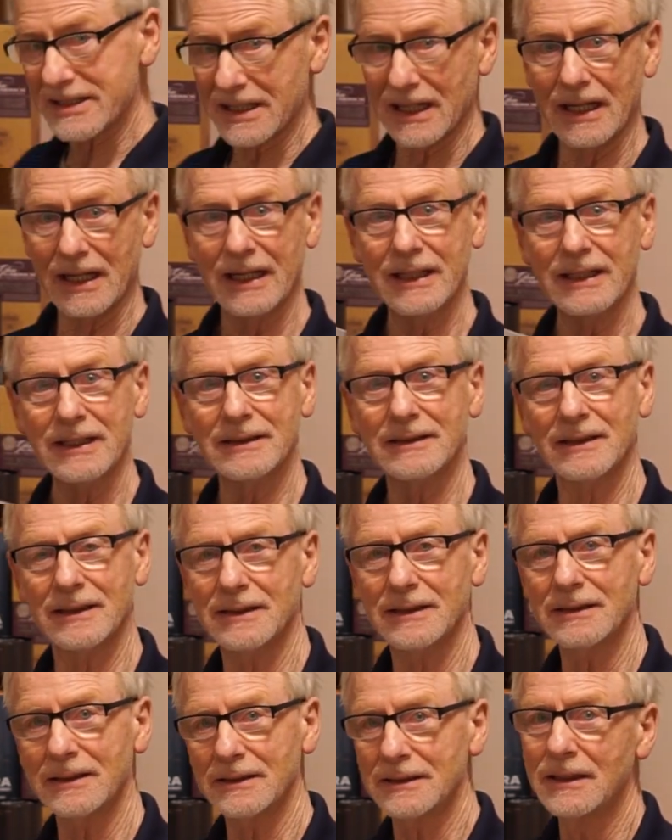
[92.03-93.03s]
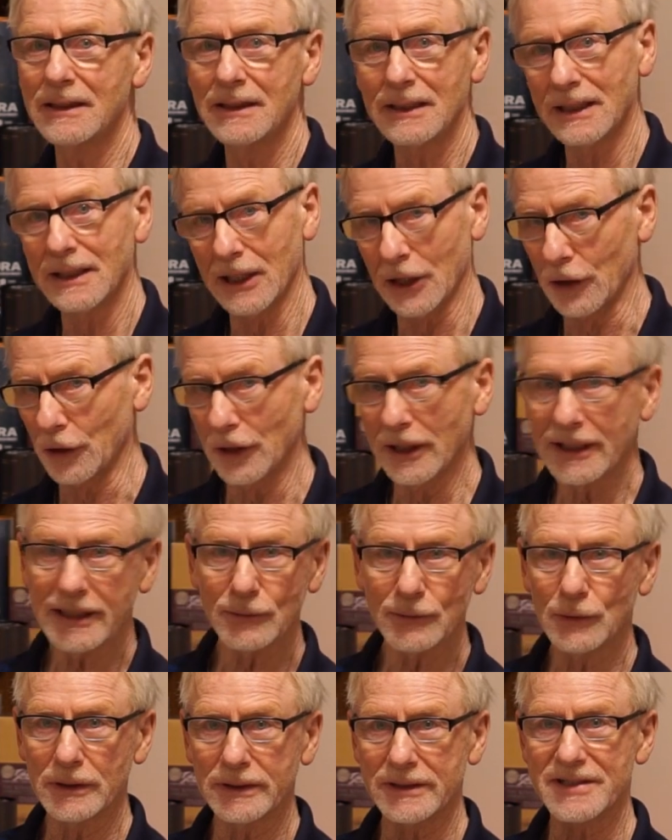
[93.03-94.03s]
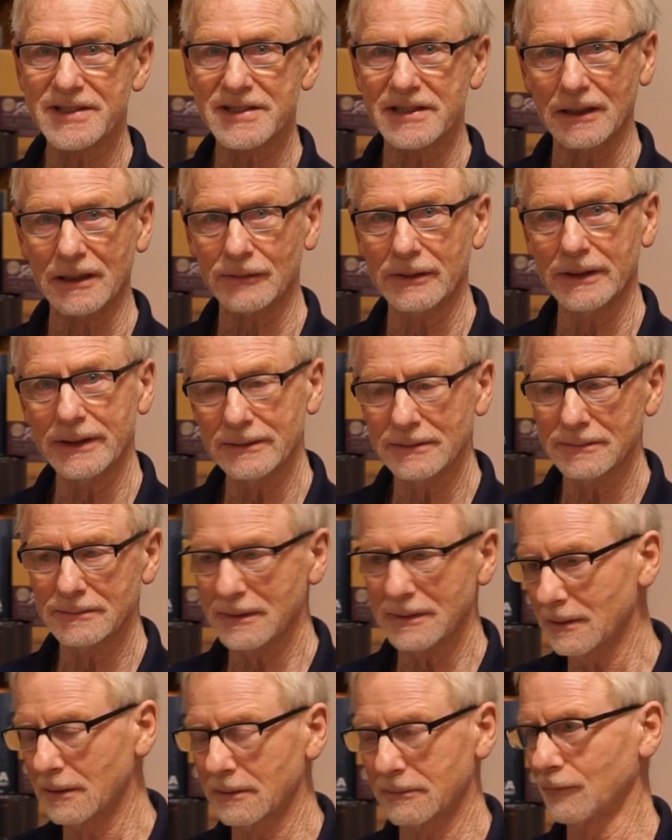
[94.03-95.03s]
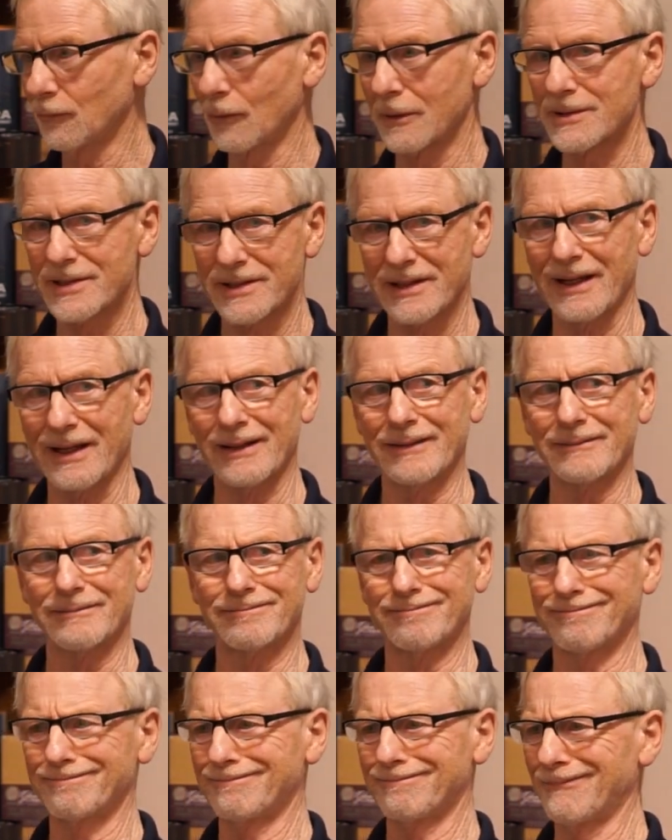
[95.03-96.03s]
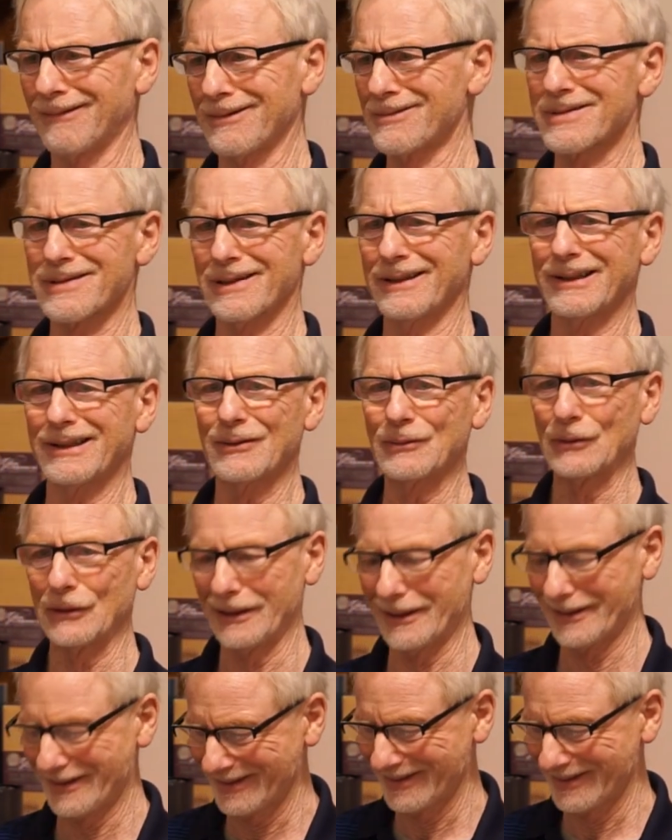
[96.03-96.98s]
guy, Linkwood Distillery. Oh, where's that? Where's Linkwood?